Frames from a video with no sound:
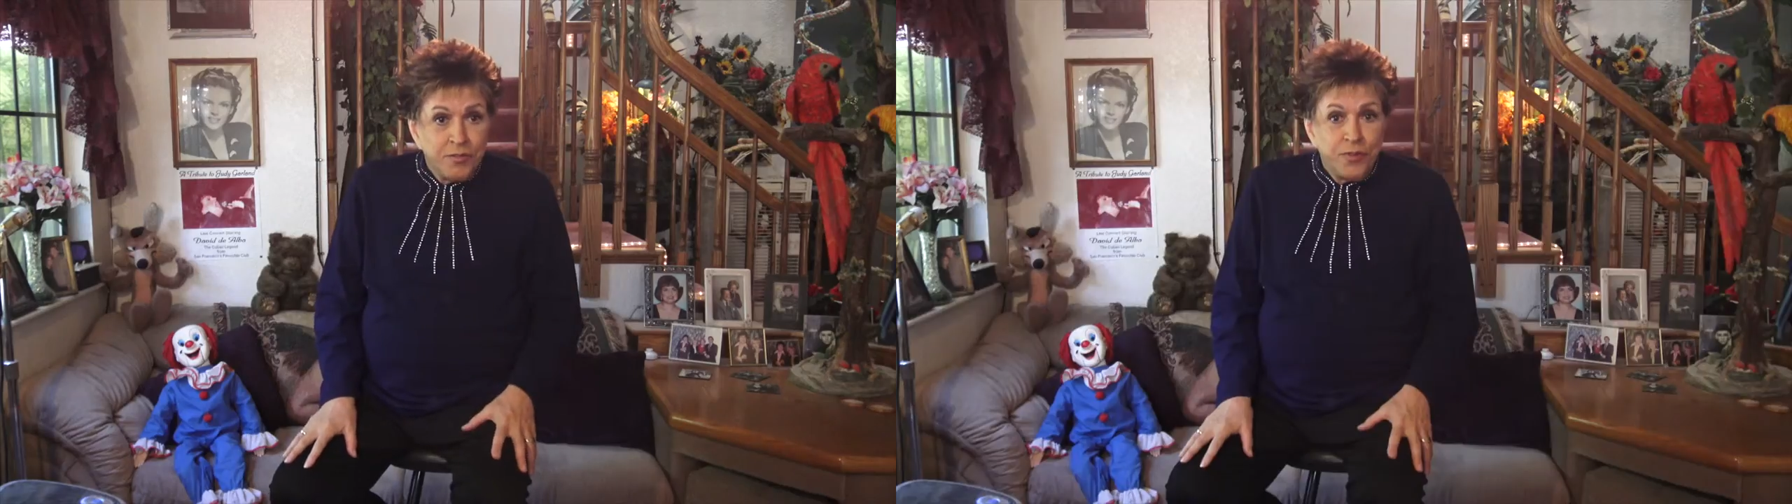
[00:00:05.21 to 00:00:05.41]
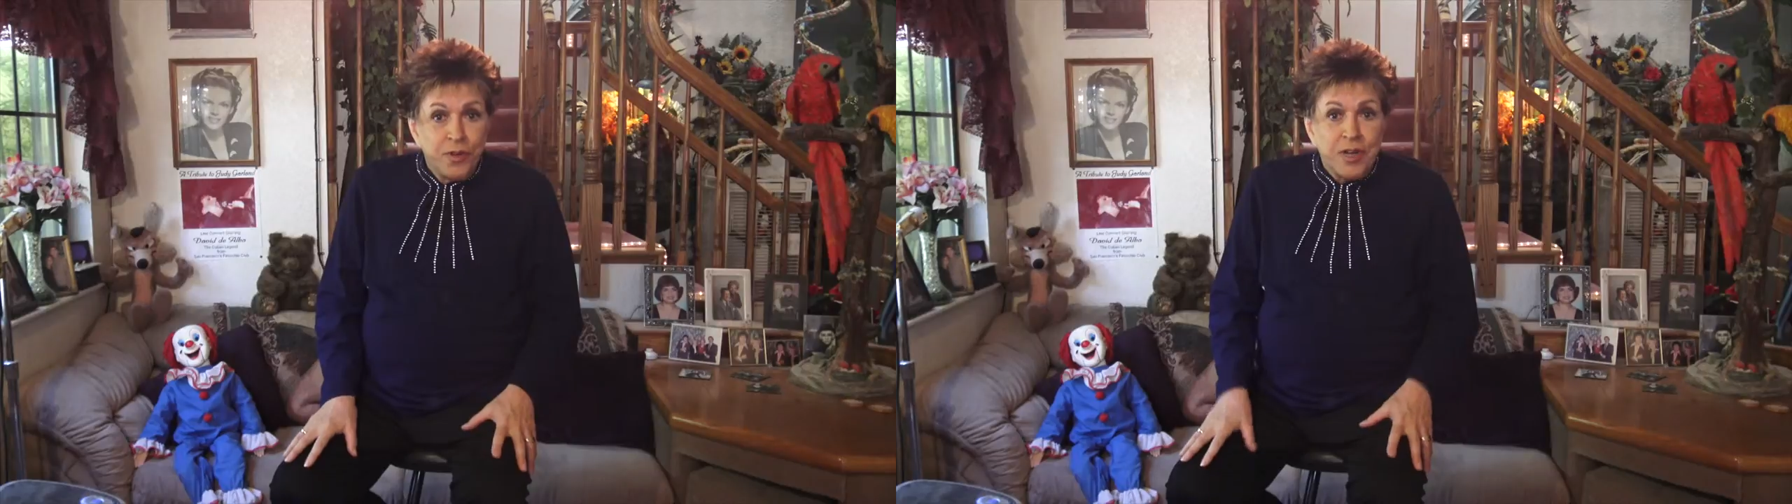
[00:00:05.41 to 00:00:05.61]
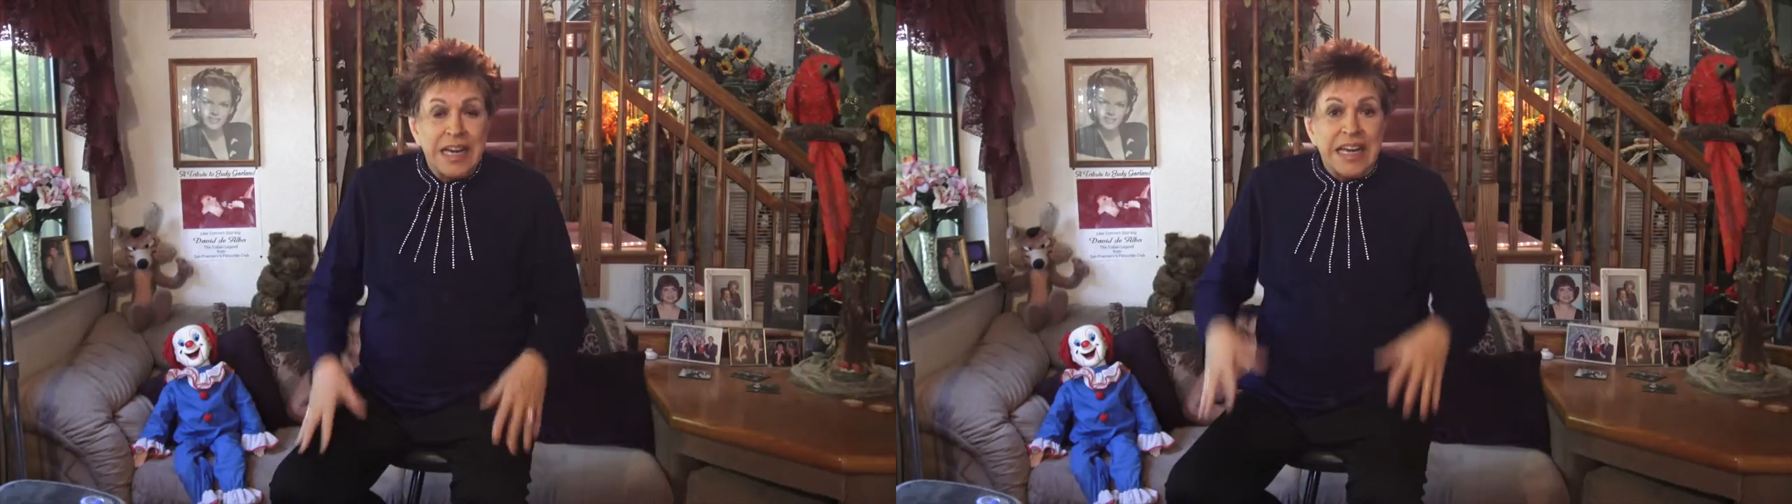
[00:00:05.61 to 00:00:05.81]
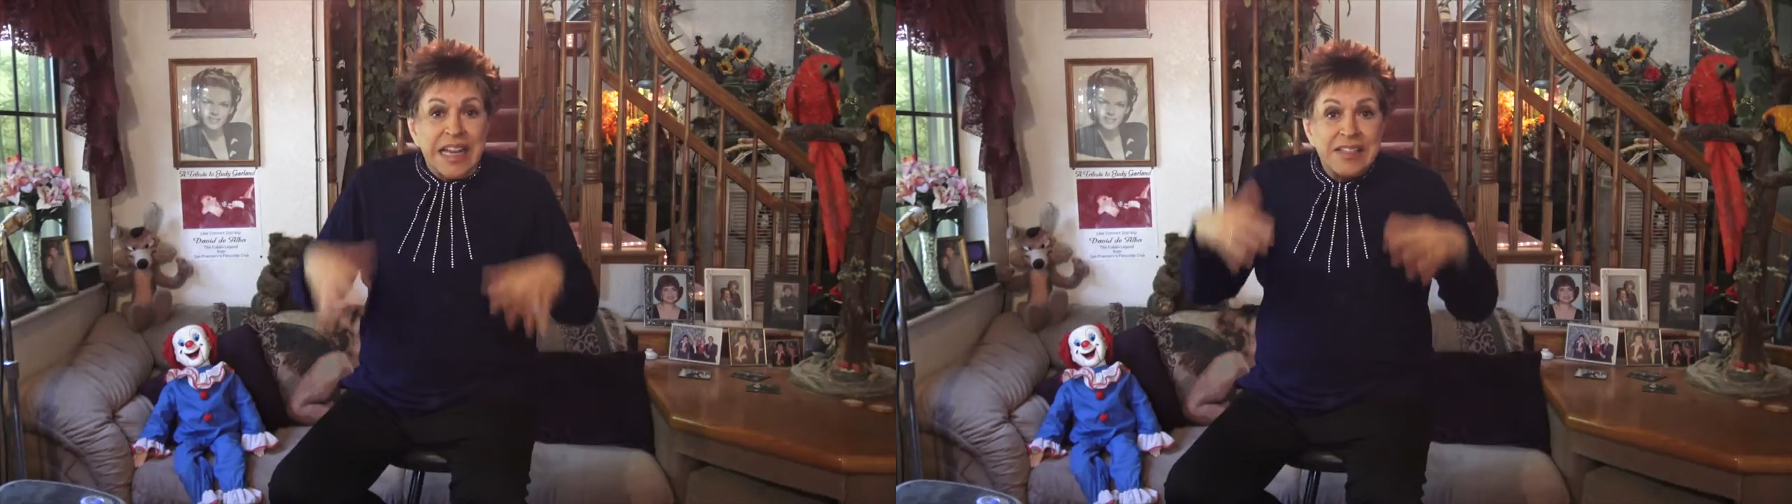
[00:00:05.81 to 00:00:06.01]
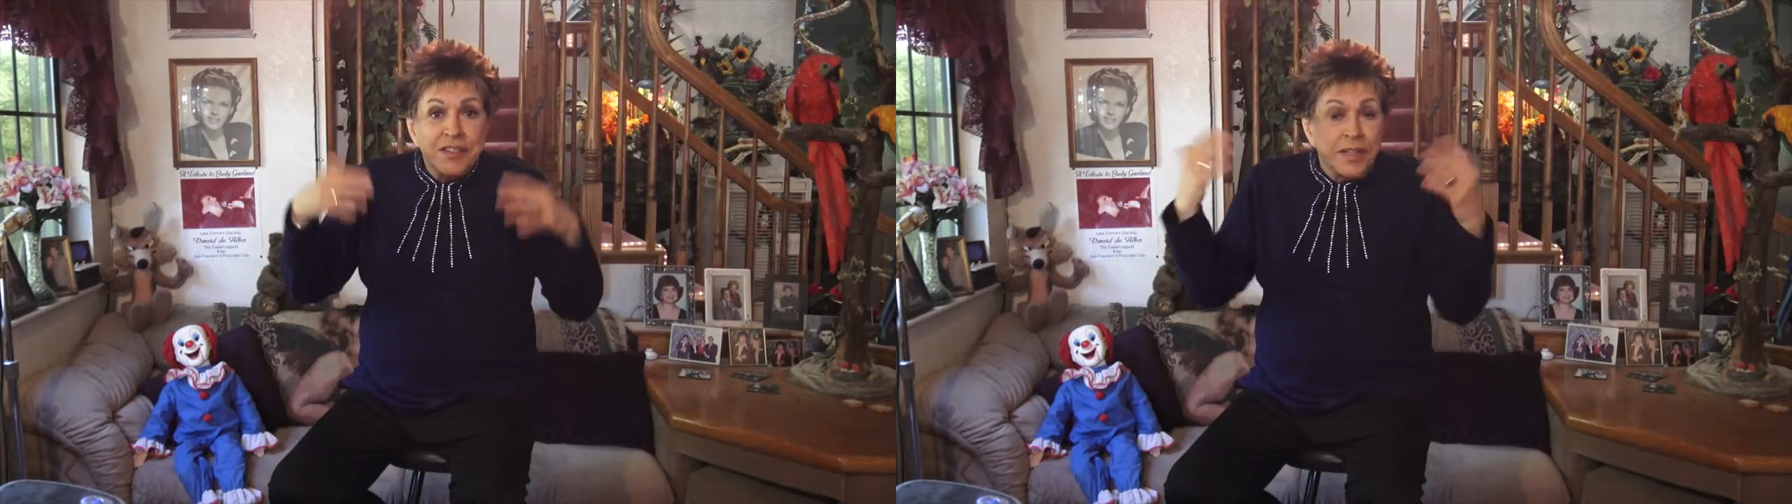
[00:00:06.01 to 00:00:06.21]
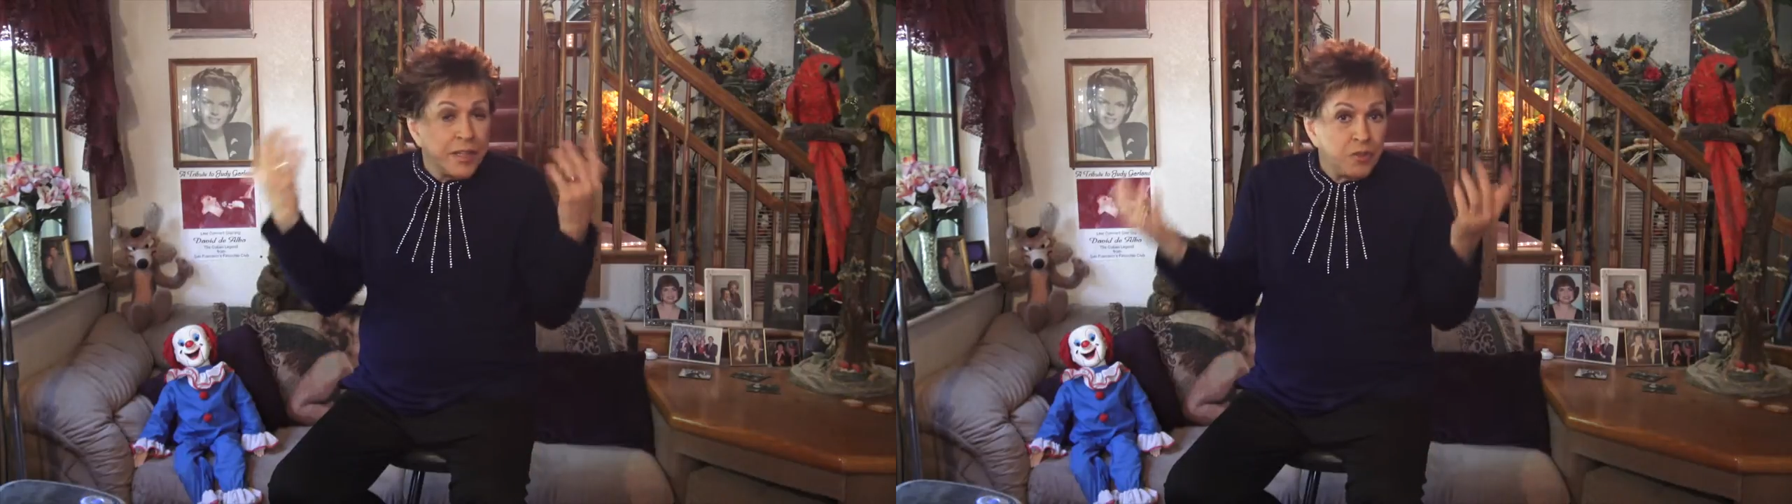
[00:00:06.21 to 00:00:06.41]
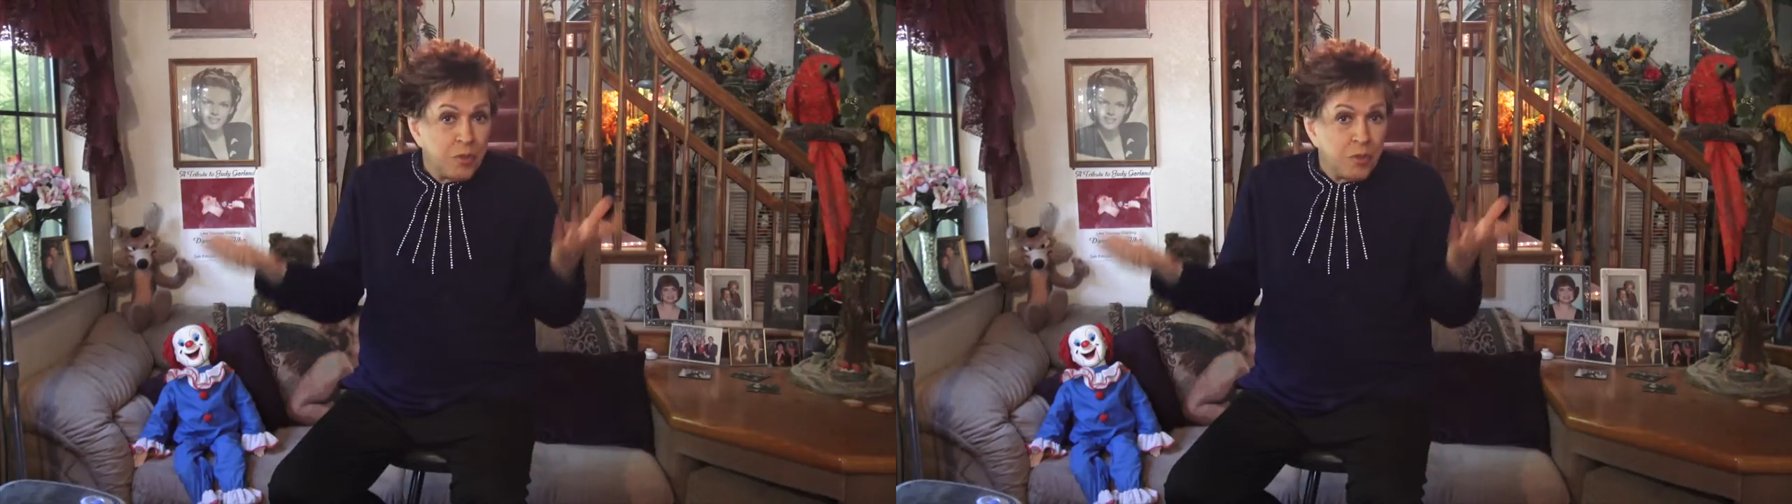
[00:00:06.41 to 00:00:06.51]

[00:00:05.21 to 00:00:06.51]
for listening